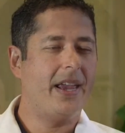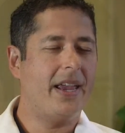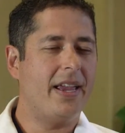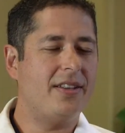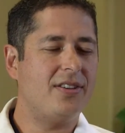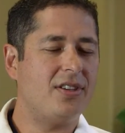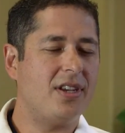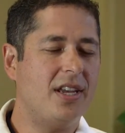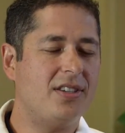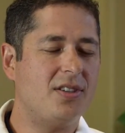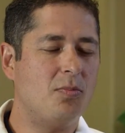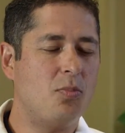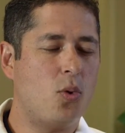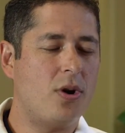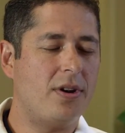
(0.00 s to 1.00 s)
It's, it's
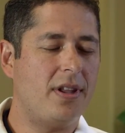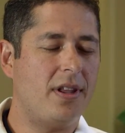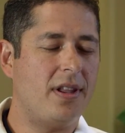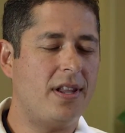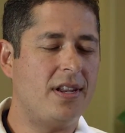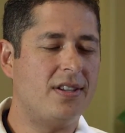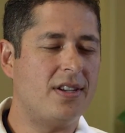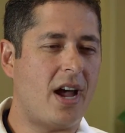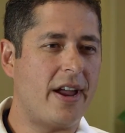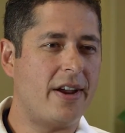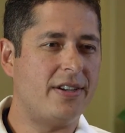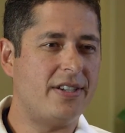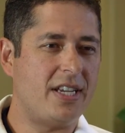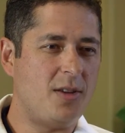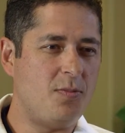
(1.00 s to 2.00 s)
important that the
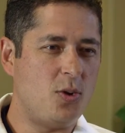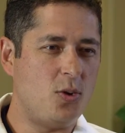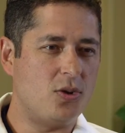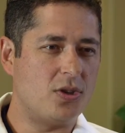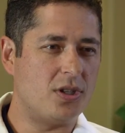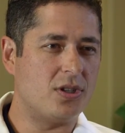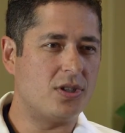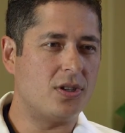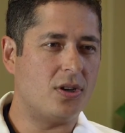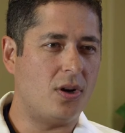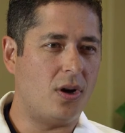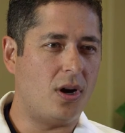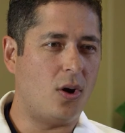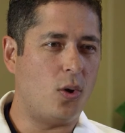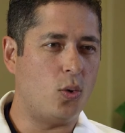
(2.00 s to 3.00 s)
entire team uses
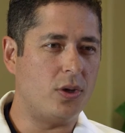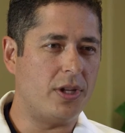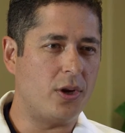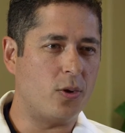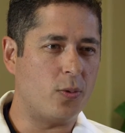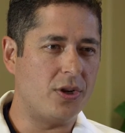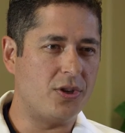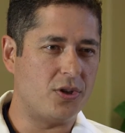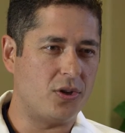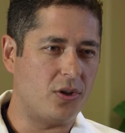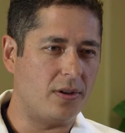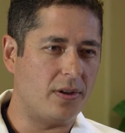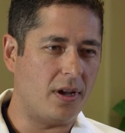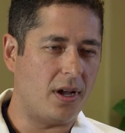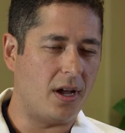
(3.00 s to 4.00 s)
uh, only
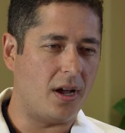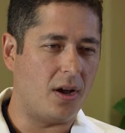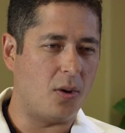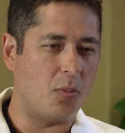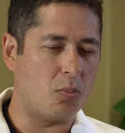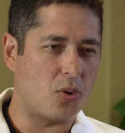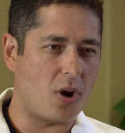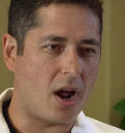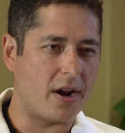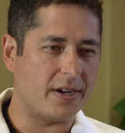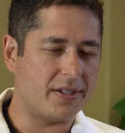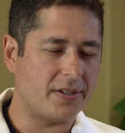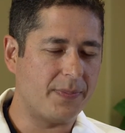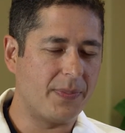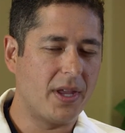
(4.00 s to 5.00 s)
original uh,
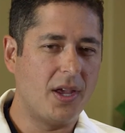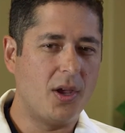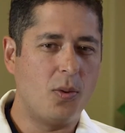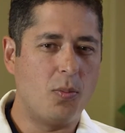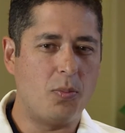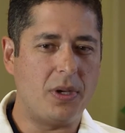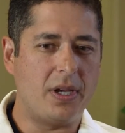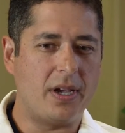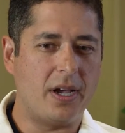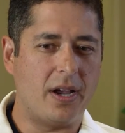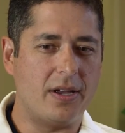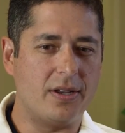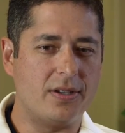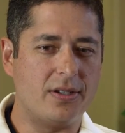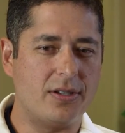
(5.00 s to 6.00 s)
product
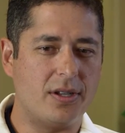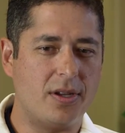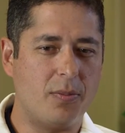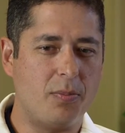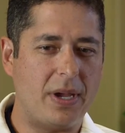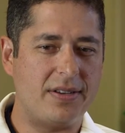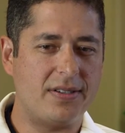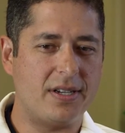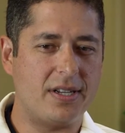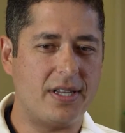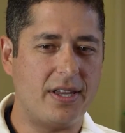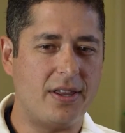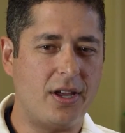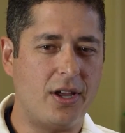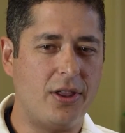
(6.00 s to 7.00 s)
because
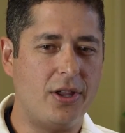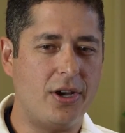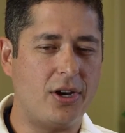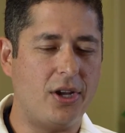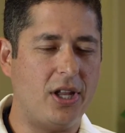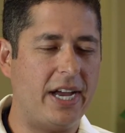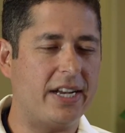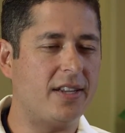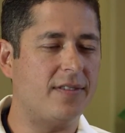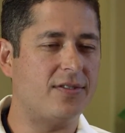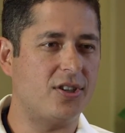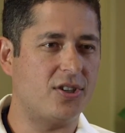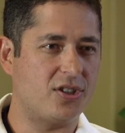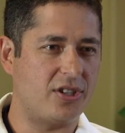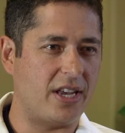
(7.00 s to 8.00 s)
basically the, the collective
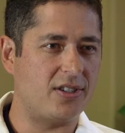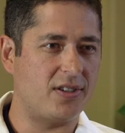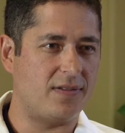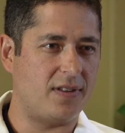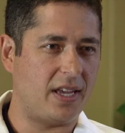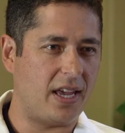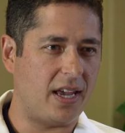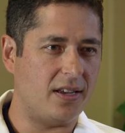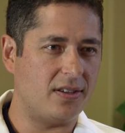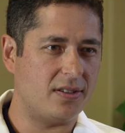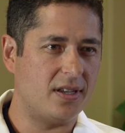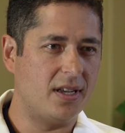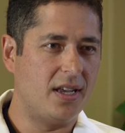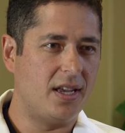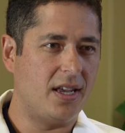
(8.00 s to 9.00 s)
success of the
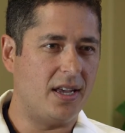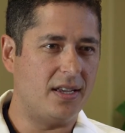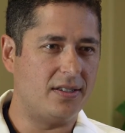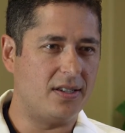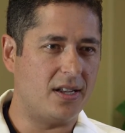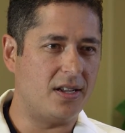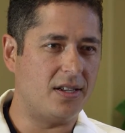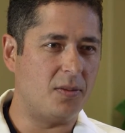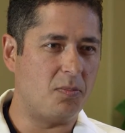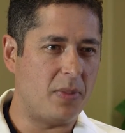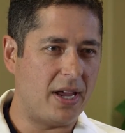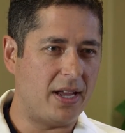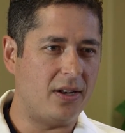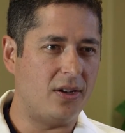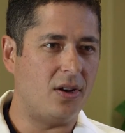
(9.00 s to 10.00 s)
case is going to
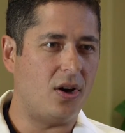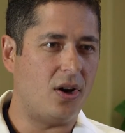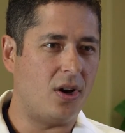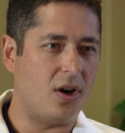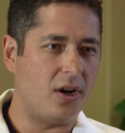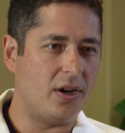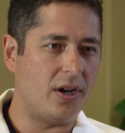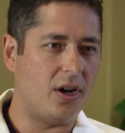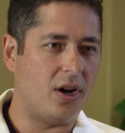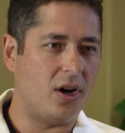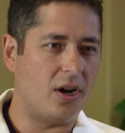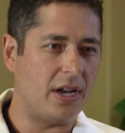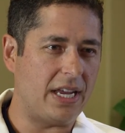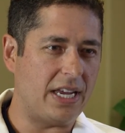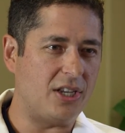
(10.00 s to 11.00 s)
depend on,
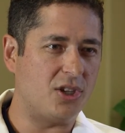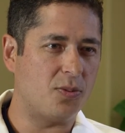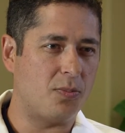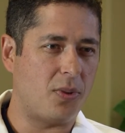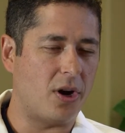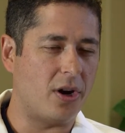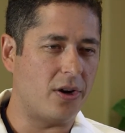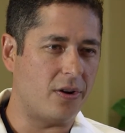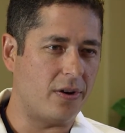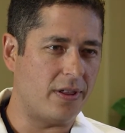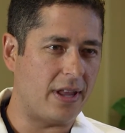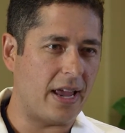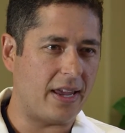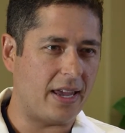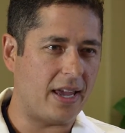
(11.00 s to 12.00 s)
on each partner in
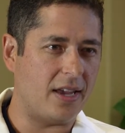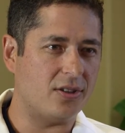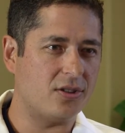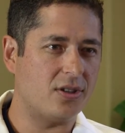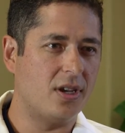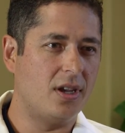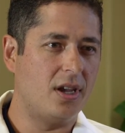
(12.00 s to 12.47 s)
that case